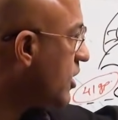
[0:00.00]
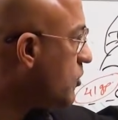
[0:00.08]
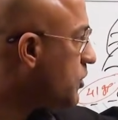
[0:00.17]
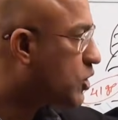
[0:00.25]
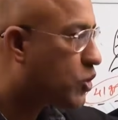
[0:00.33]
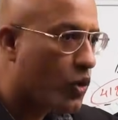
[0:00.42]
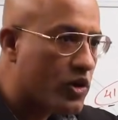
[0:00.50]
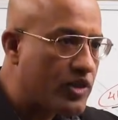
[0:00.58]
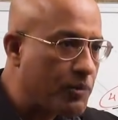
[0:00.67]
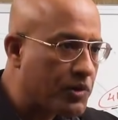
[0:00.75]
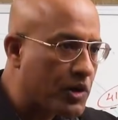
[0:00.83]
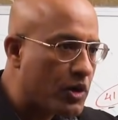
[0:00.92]
with
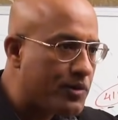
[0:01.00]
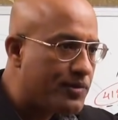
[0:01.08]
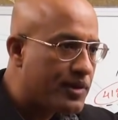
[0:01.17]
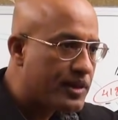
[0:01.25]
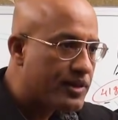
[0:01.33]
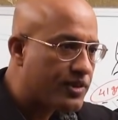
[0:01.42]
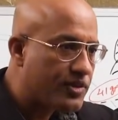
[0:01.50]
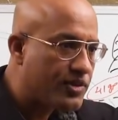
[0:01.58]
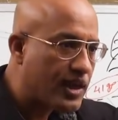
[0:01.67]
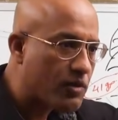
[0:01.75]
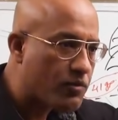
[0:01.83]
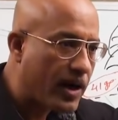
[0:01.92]
co-receptor of
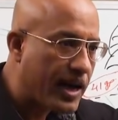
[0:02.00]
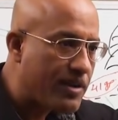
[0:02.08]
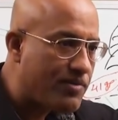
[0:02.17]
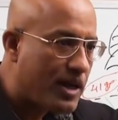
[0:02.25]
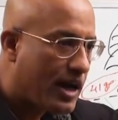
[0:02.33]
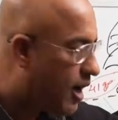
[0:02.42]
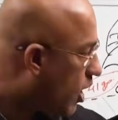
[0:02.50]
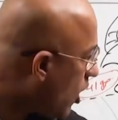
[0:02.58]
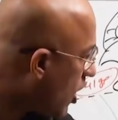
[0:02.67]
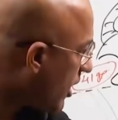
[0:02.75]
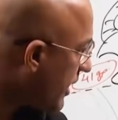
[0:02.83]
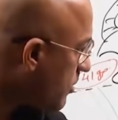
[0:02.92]
CCR5
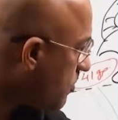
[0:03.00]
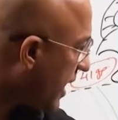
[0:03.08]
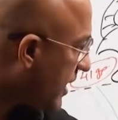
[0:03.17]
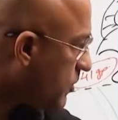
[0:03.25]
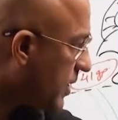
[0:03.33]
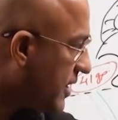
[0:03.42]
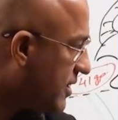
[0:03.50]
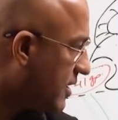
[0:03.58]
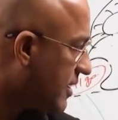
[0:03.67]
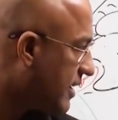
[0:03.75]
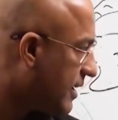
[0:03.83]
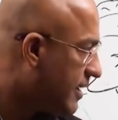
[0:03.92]
or it bind with
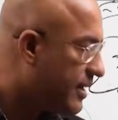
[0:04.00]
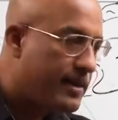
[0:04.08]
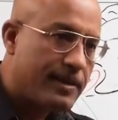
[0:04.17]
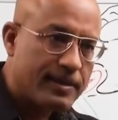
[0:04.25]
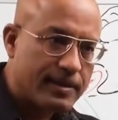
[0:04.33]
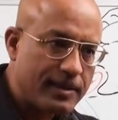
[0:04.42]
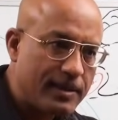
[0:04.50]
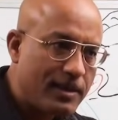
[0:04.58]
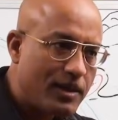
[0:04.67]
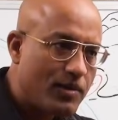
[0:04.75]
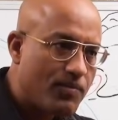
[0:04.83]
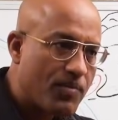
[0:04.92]

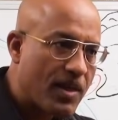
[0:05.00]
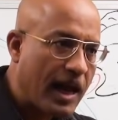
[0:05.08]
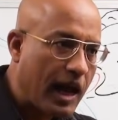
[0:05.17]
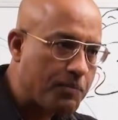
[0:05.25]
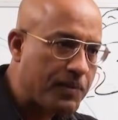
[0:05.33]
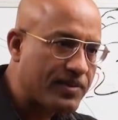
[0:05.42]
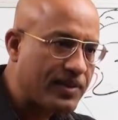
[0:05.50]
T helper